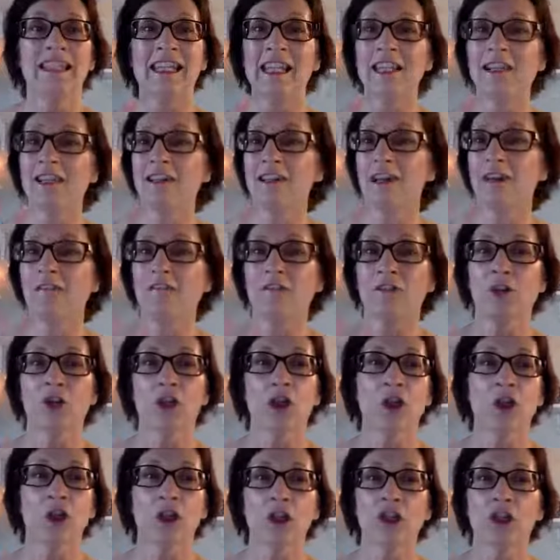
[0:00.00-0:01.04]
Get enough
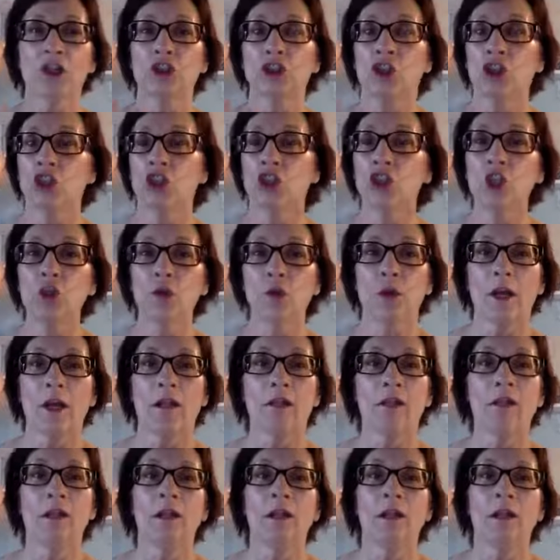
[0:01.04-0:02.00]
courage to do it.